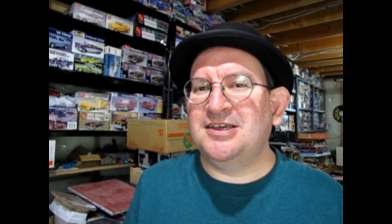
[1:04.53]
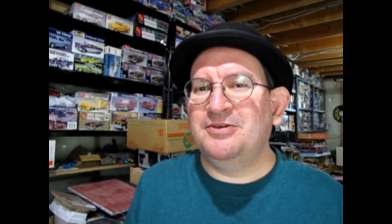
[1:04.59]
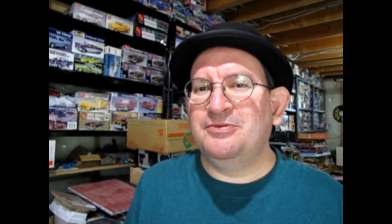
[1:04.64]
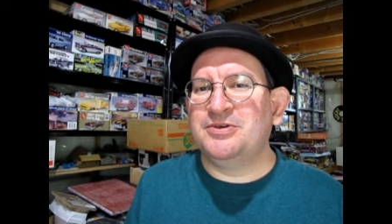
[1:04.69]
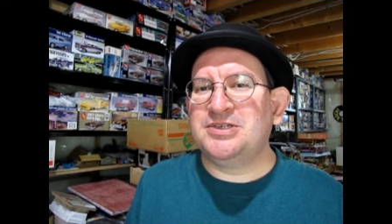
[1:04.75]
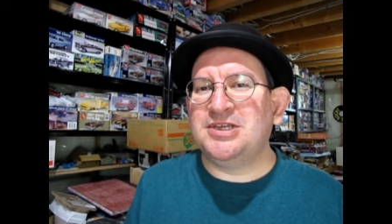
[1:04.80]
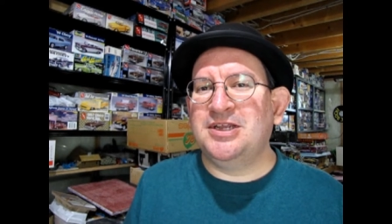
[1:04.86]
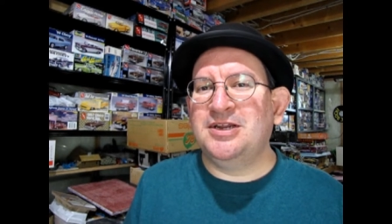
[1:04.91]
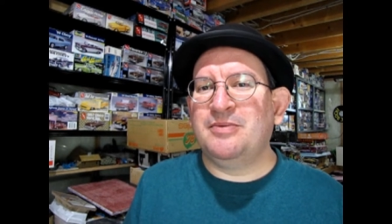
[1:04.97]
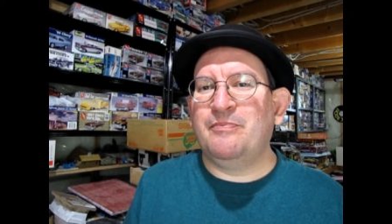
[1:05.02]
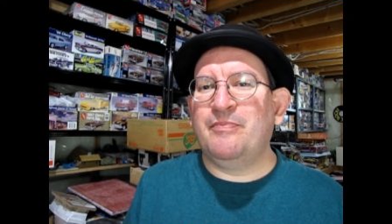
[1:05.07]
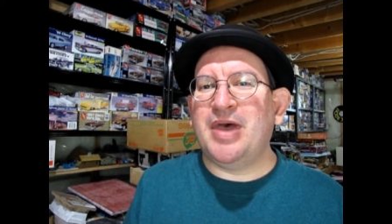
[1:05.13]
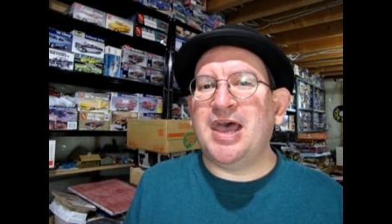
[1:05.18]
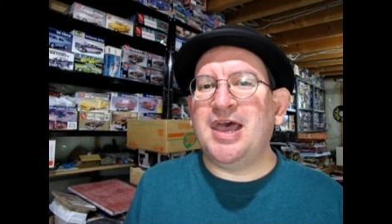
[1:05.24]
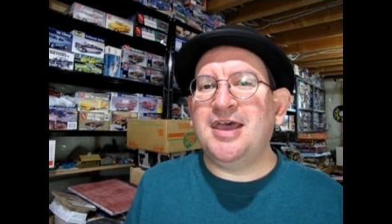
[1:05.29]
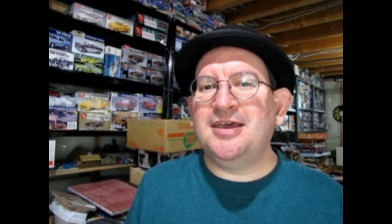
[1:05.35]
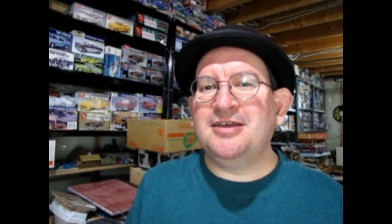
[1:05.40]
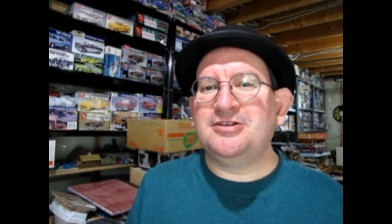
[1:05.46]
it was in a
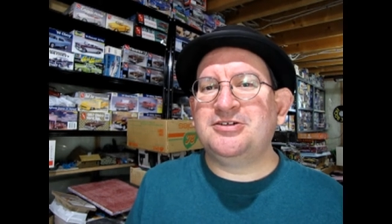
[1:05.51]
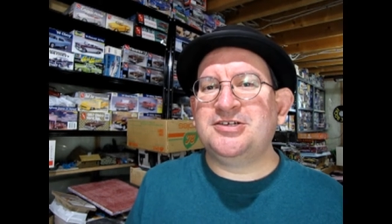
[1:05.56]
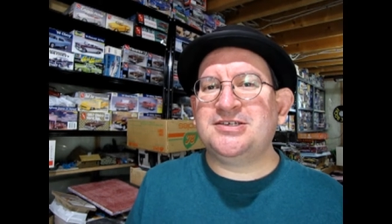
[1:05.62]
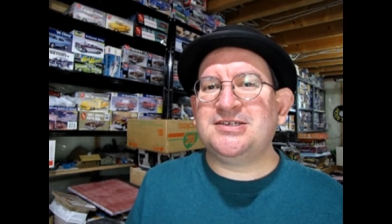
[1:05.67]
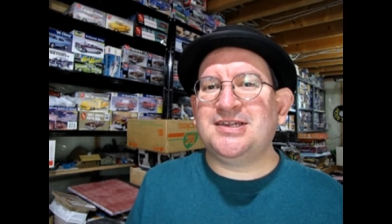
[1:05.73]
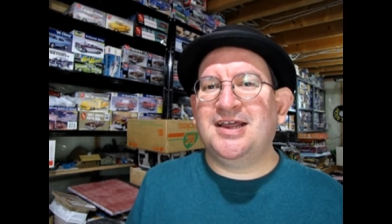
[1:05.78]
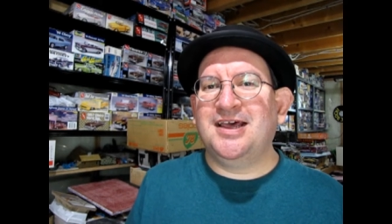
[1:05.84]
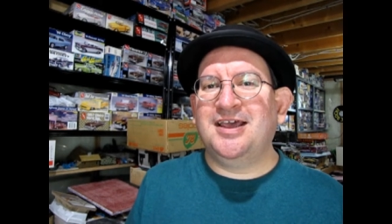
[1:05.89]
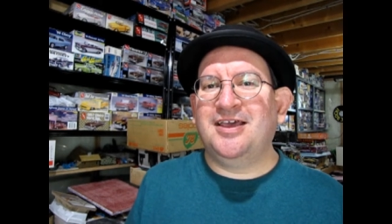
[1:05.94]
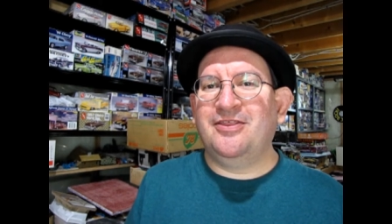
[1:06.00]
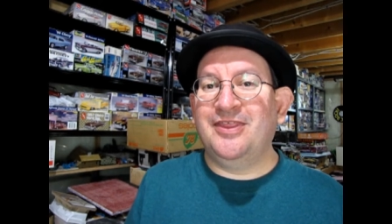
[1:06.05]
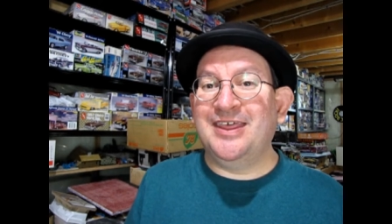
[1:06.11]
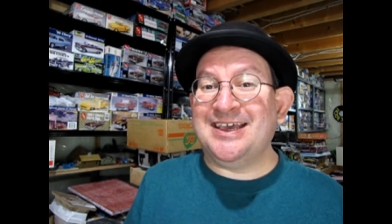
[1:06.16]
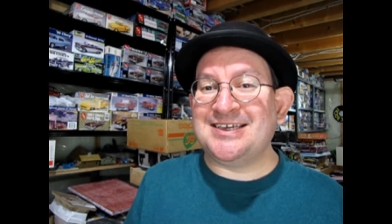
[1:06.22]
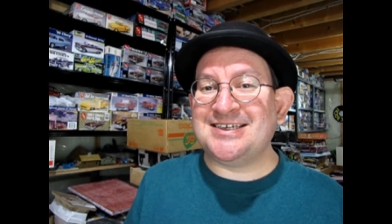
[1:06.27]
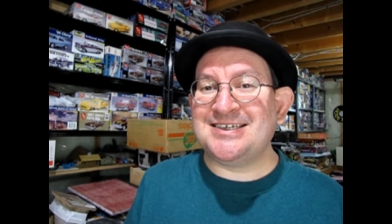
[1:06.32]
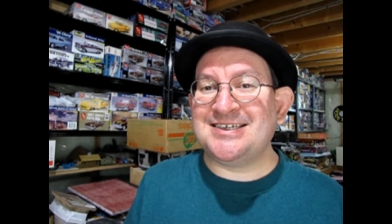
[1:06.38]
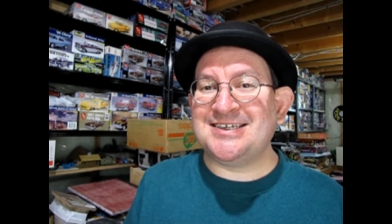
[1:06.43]
bag just like
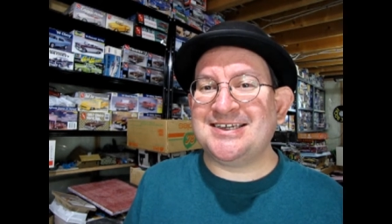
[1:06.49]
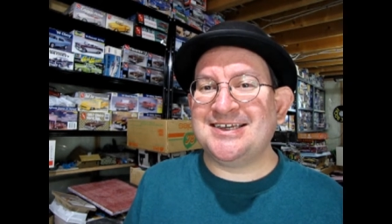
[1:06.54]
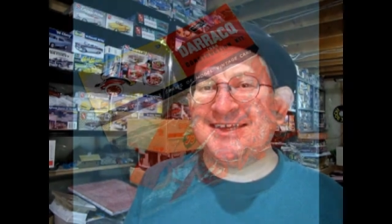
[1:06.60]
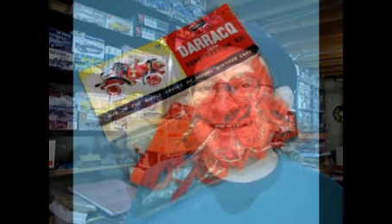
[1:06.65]
this.